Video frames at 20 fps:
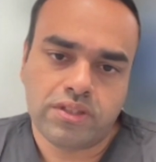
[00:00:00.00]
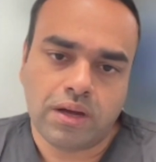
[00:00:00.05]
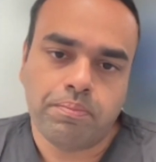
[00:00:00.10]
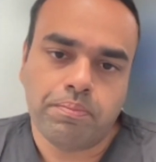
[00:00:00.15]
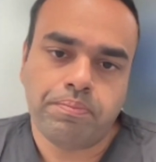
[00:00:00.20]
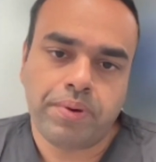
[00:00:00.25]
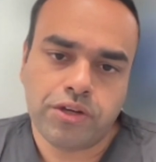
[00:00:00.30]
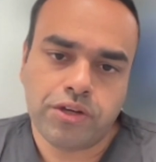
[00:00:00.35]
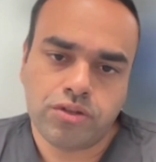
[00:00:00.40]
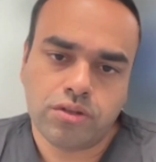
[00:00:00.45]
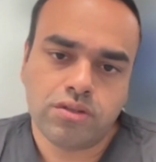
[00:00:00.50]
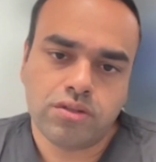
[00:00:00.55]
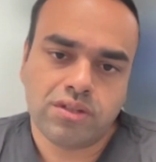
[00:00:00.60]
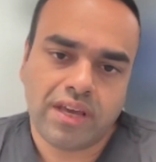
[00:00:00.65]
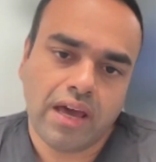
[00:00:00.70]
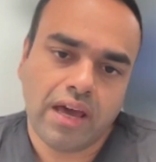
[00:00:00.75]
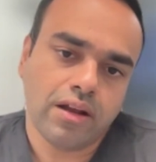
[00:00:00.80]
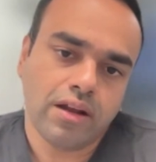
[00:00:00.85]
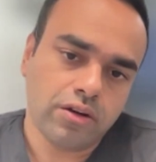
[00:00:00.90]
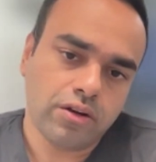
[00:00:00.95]
some patients
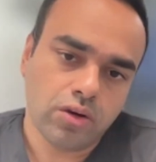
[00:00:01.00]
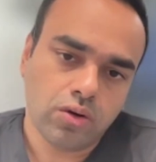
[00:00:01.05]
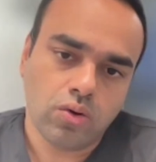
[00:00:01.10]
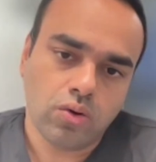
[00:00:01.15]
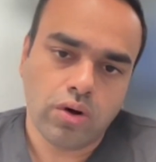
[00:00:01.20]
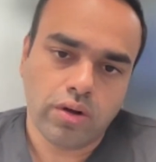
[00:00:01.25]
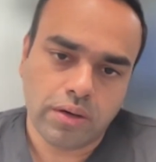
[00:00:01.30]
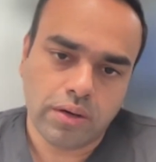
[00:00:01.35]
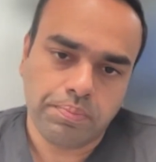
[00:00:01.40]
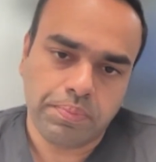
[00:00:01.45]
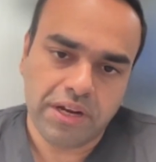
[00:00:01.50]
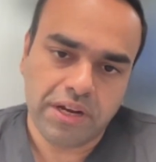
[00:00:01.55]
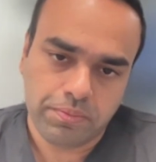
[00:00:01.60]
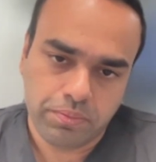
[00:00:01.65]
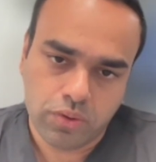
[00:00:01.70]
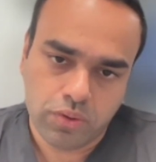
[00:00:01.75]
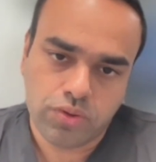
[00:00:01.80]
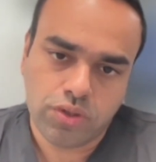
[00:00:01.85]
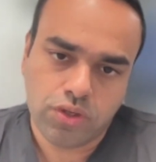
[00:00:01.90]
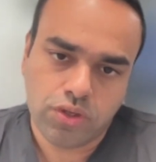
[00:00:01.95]
can undergo a
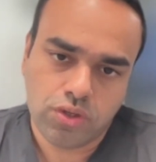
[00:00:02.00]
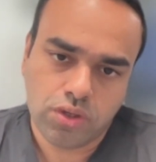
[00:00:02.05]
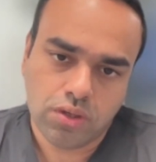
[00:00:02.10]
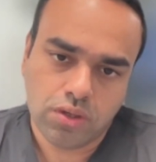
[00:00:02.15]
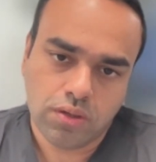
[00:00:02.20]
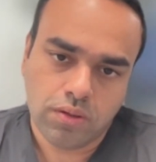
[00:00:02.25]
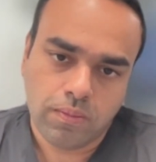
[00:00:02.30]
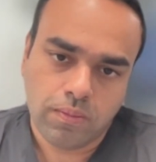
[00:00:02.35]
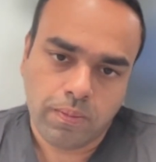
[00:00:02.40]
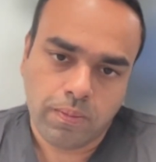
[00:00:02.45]
repeat procedure,